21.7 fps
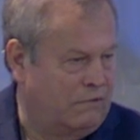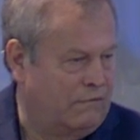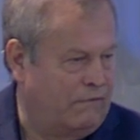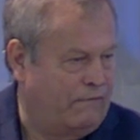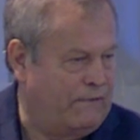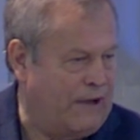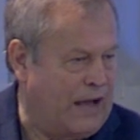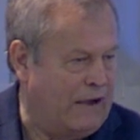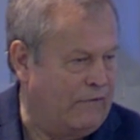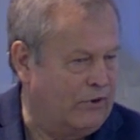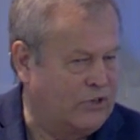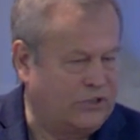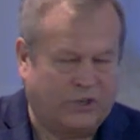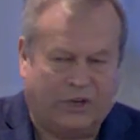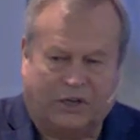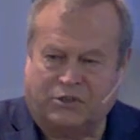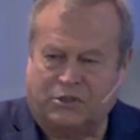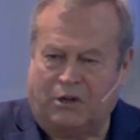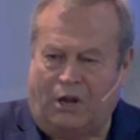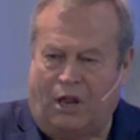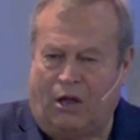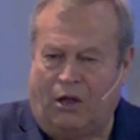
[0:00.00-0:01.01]
5 or
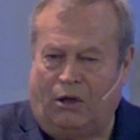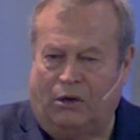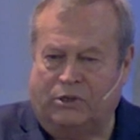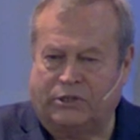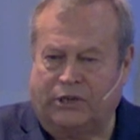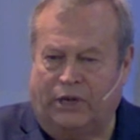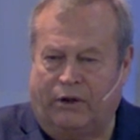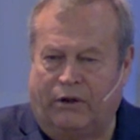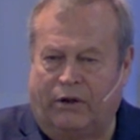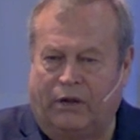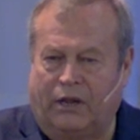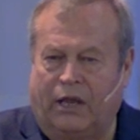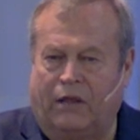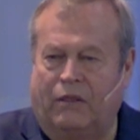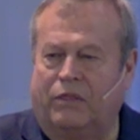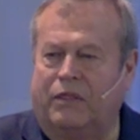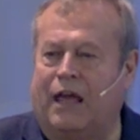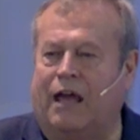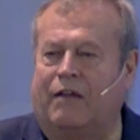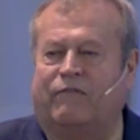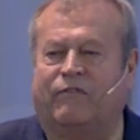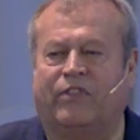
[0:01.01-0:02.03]
6 logs in there to get
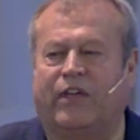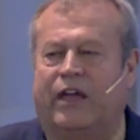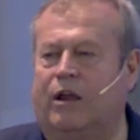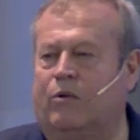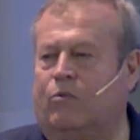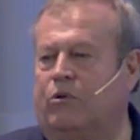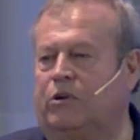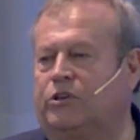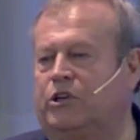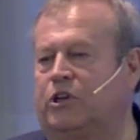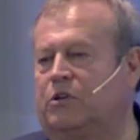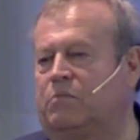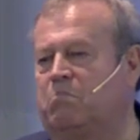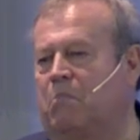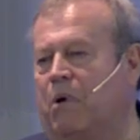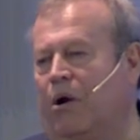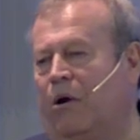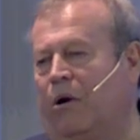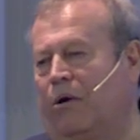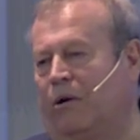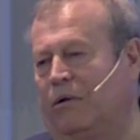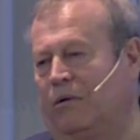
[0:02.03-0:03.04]
that thing will just
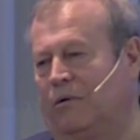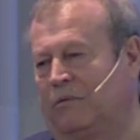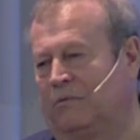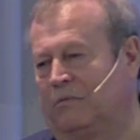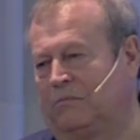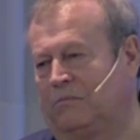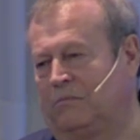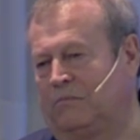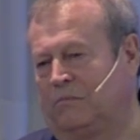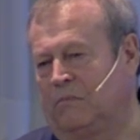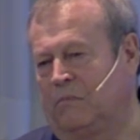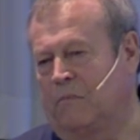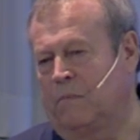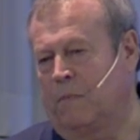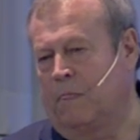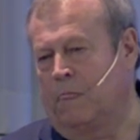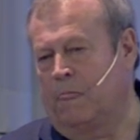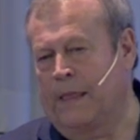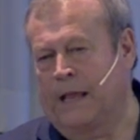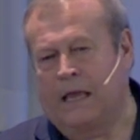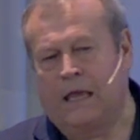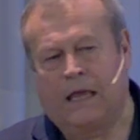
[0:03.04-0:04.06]
burn.
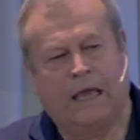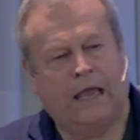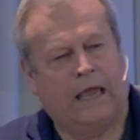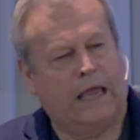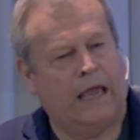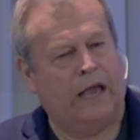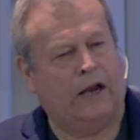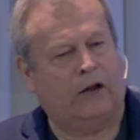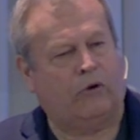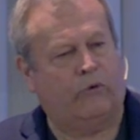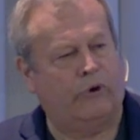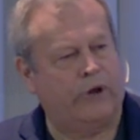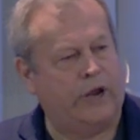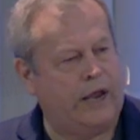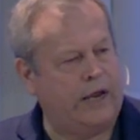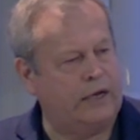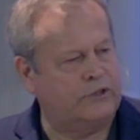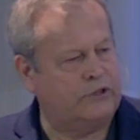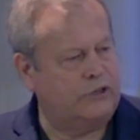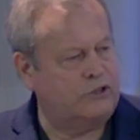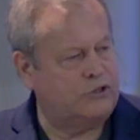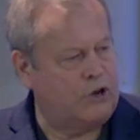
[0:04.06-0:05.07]
It
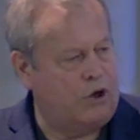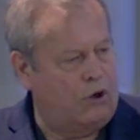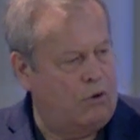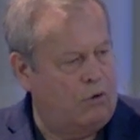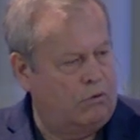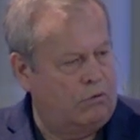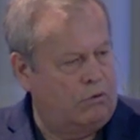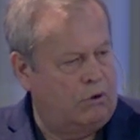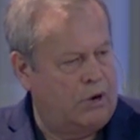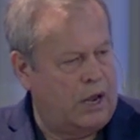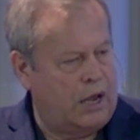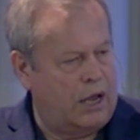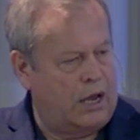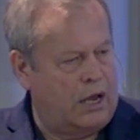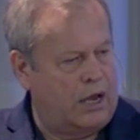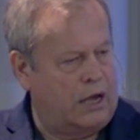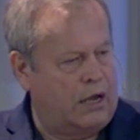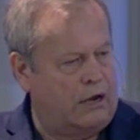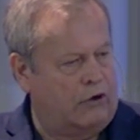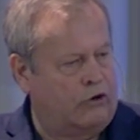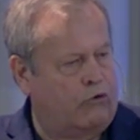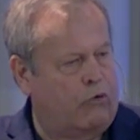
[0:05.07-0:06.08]
creates its own
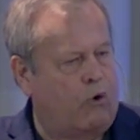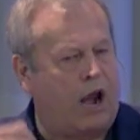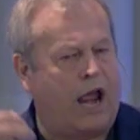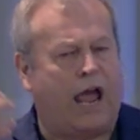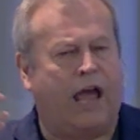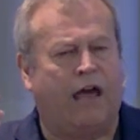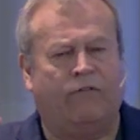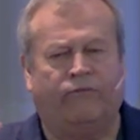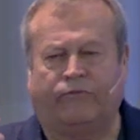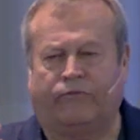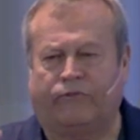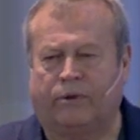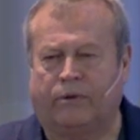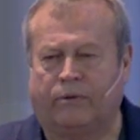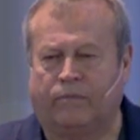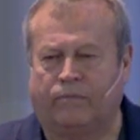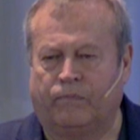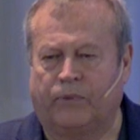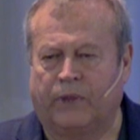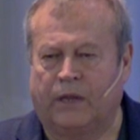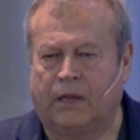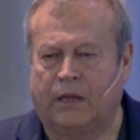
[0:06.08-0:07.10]
draft.
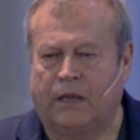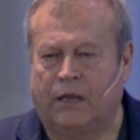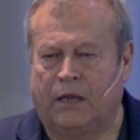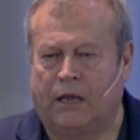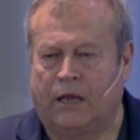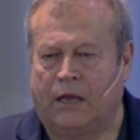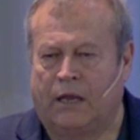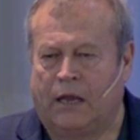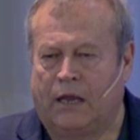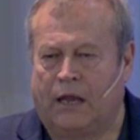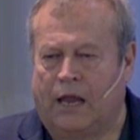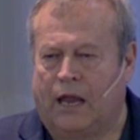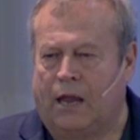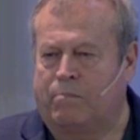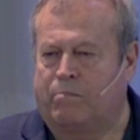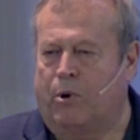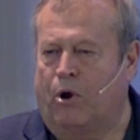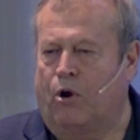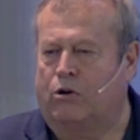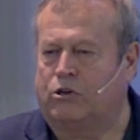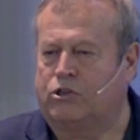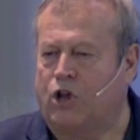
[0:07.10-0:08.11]
It
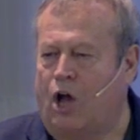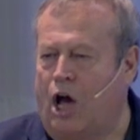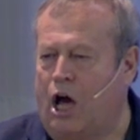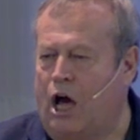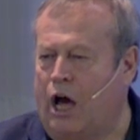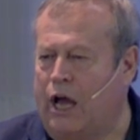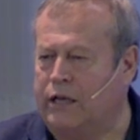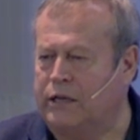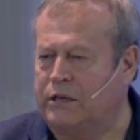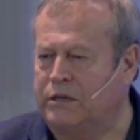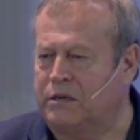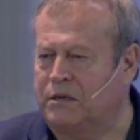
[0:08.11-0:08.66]
burns hot.